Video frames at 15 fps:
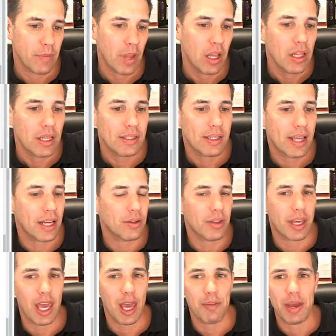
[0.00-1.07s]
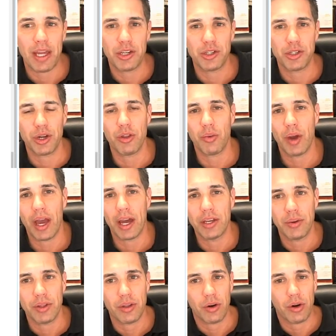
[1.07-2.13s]
Let's schedule the campaign and show you the way I
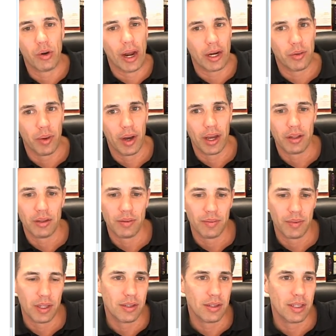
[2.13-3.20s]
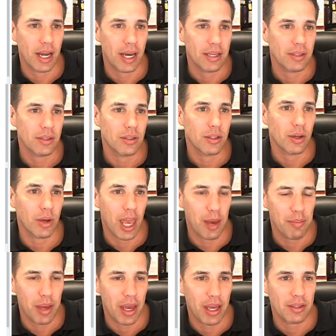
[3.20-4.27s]
do it the correct way. This is nice. So
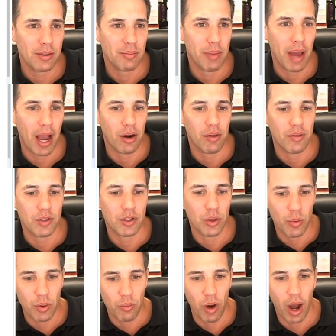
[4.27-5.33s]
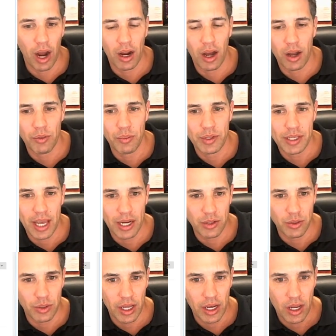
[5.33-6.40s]
campaigns, back over. So we rock on, we
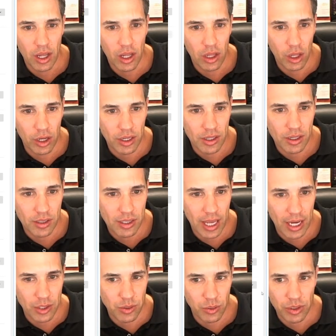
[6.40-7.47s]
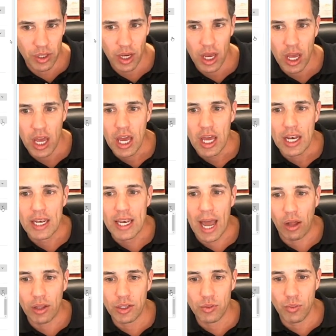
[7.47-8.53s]
scheduled it. Look, scheduled.
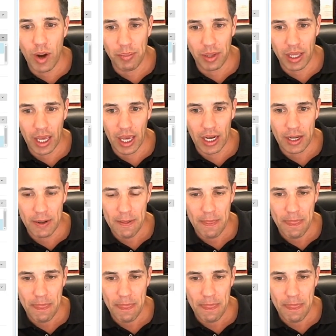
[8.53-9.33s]
Now let's replicate it.